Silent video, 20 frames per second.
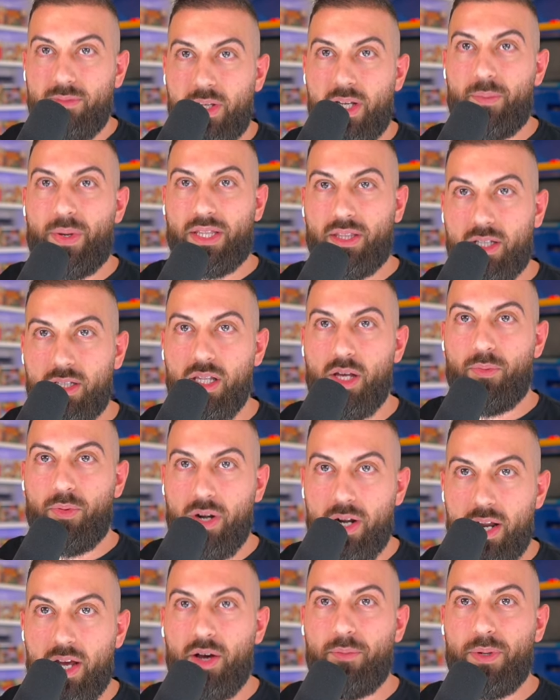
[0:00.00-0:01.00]
like I'm at the club
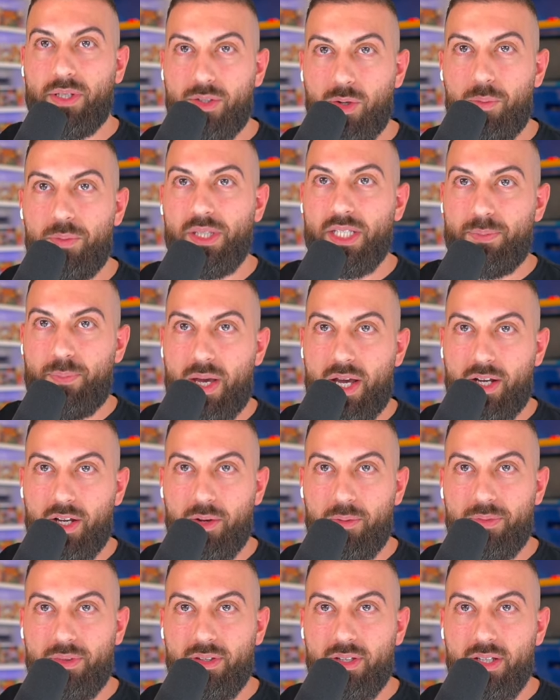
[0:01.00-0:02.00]
right now, about to open this pack
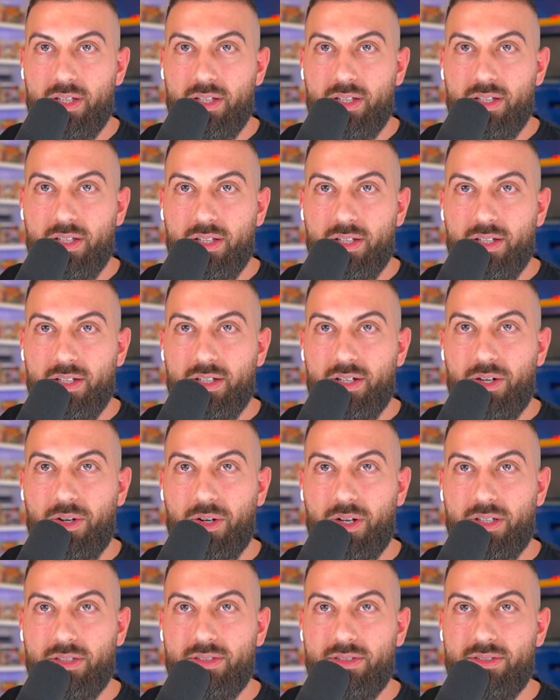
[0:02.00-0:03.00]
up.
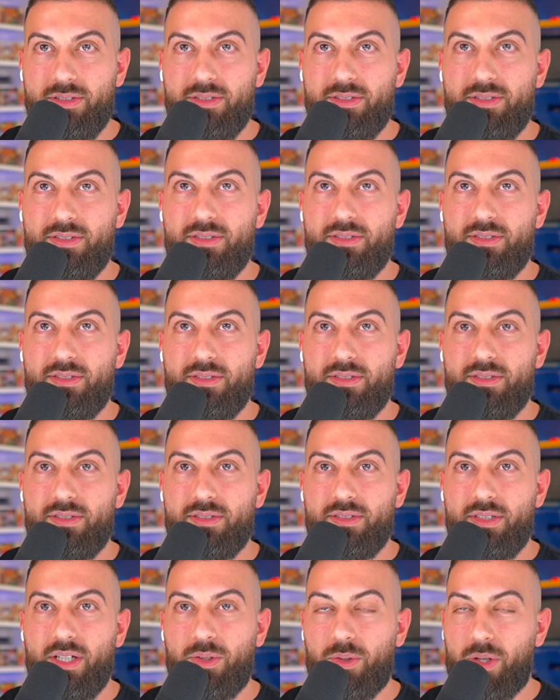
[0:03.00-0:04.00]
Hold on.
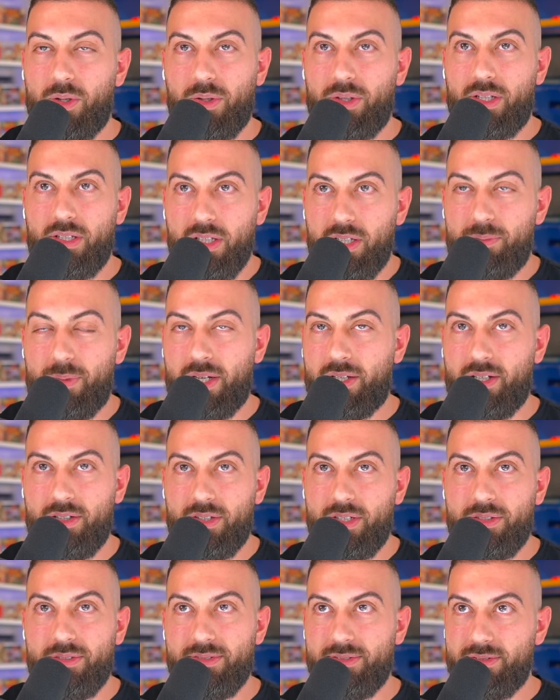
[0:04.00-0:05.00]
I don't go to the club. I, I
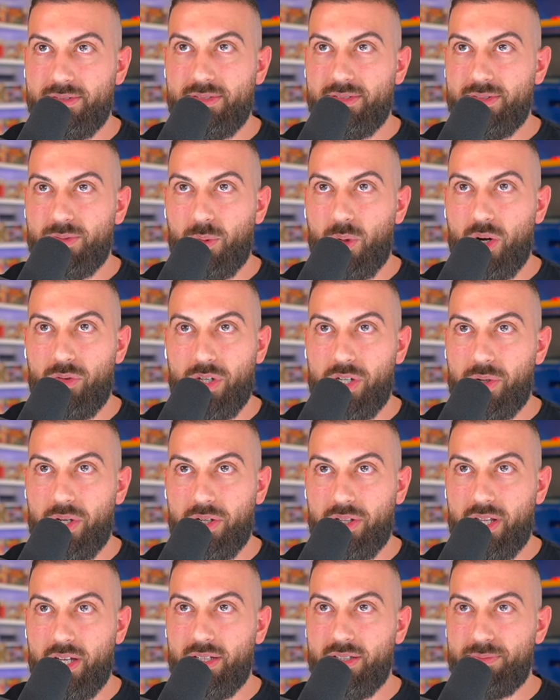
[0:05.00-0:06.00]
don't know. Wherever you
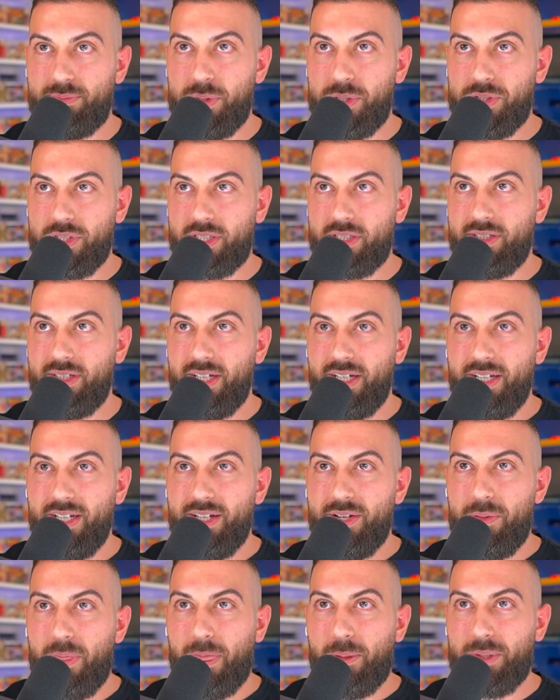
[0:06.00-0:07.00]
hear that music.
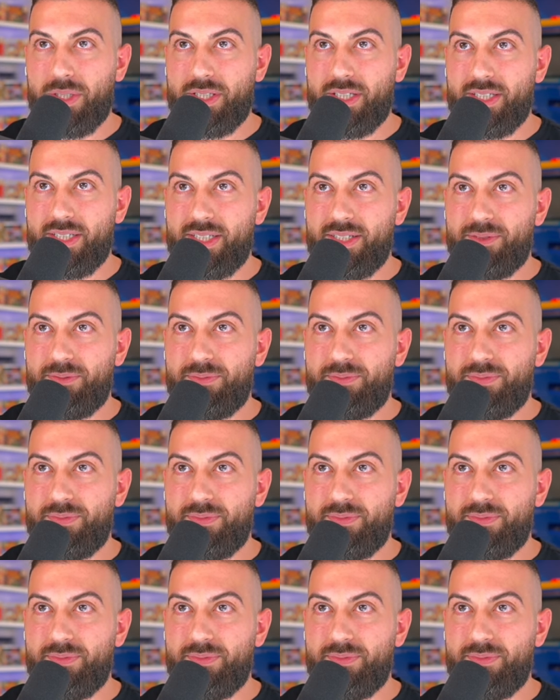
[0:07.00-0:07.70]
What's this?